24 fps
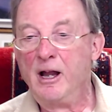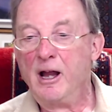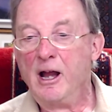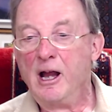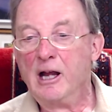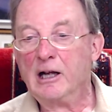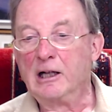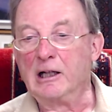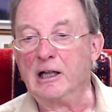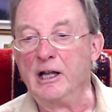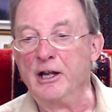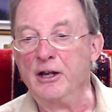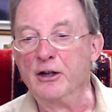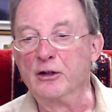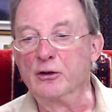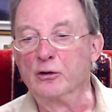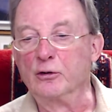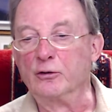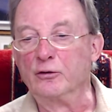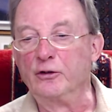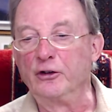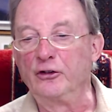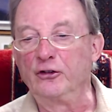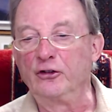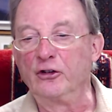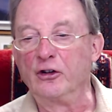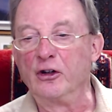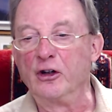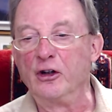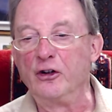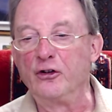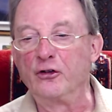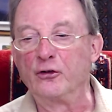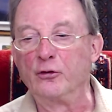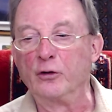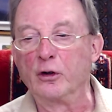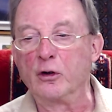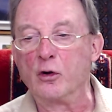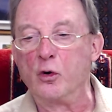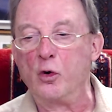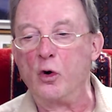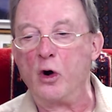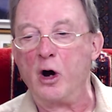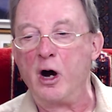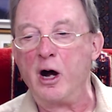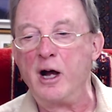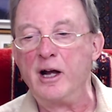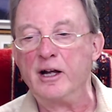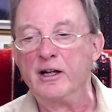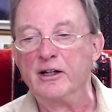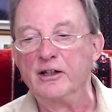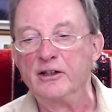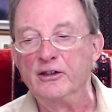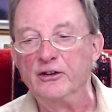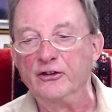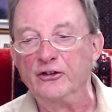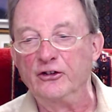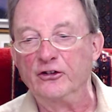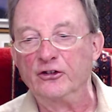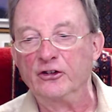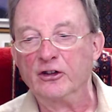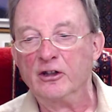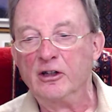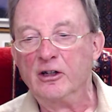Clinical research requires